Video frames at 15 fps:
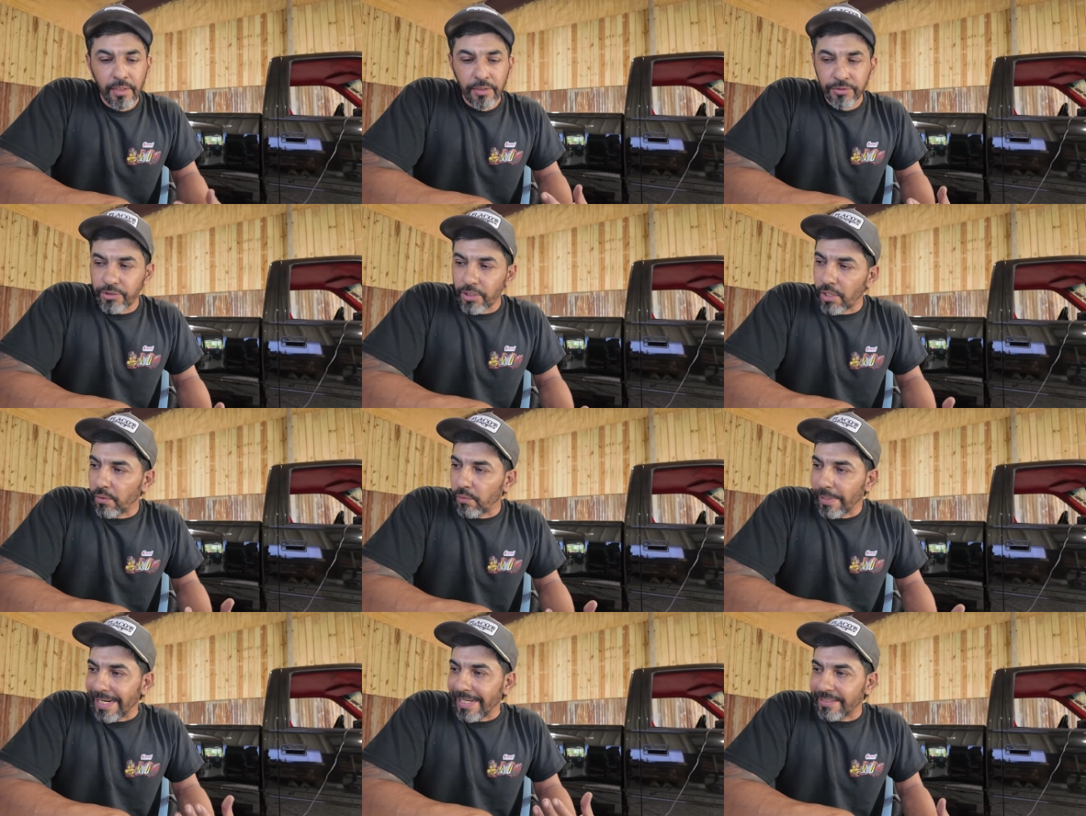So
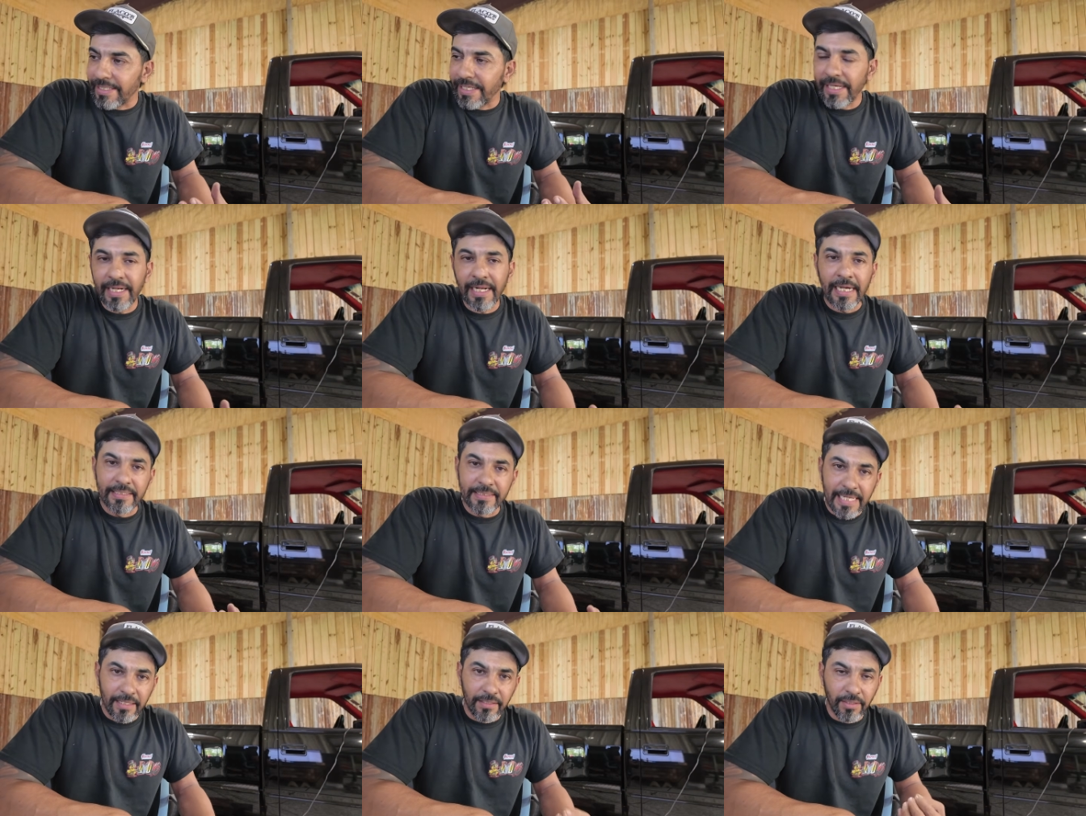what I did, I
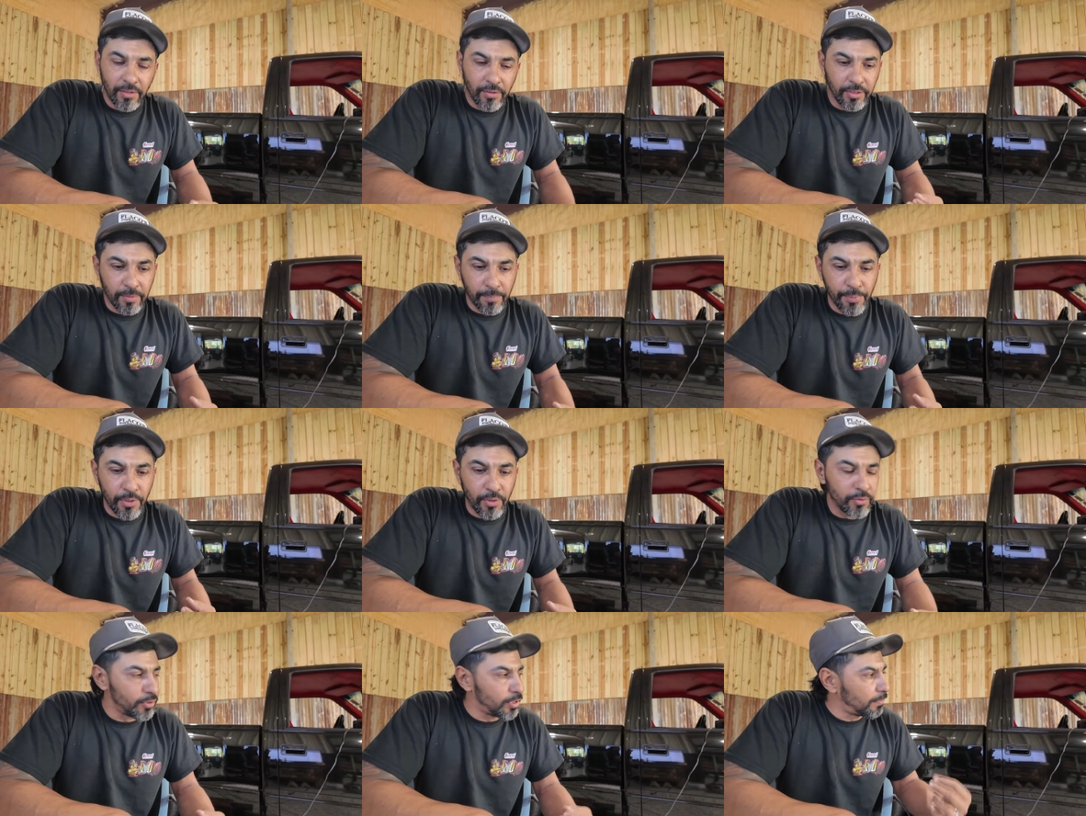downloaded the
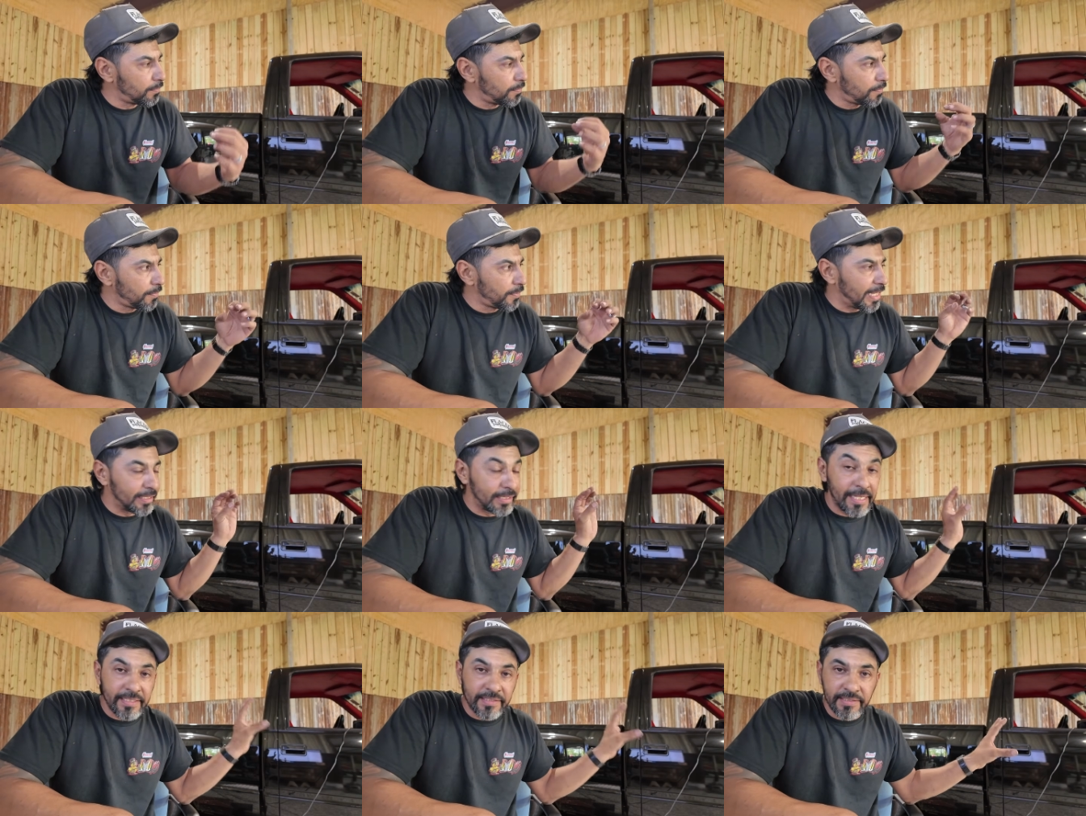program that
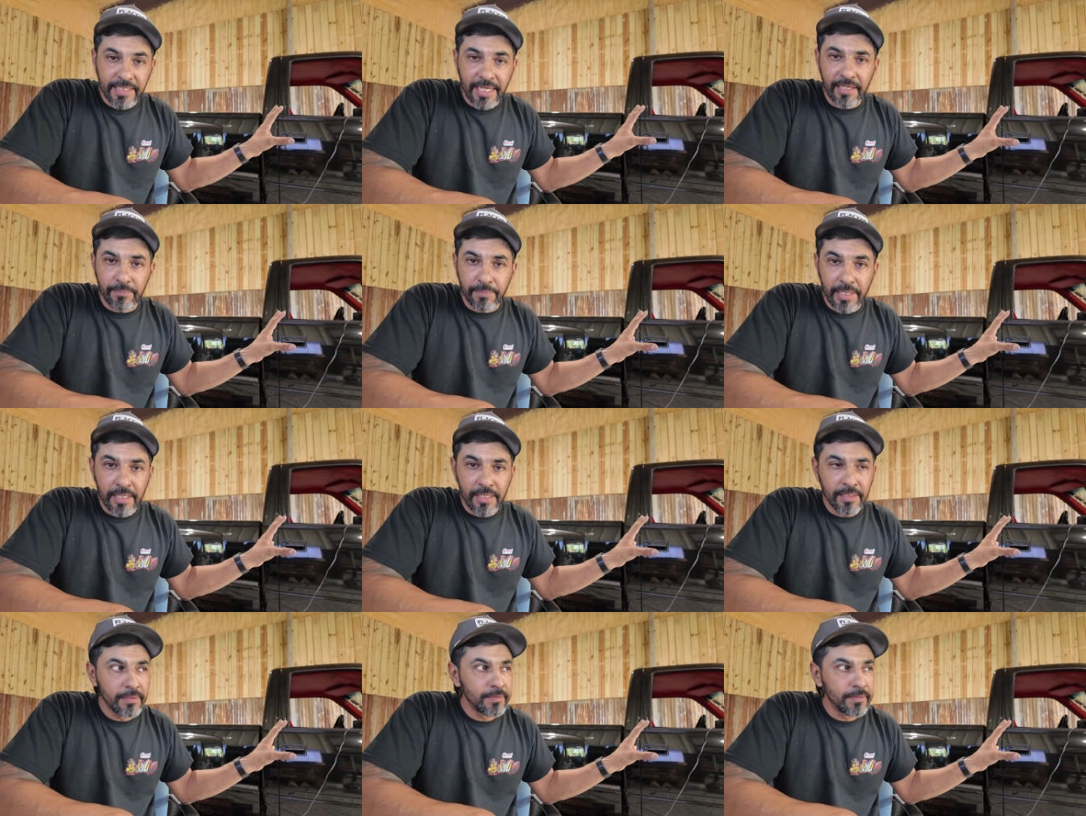they sent me,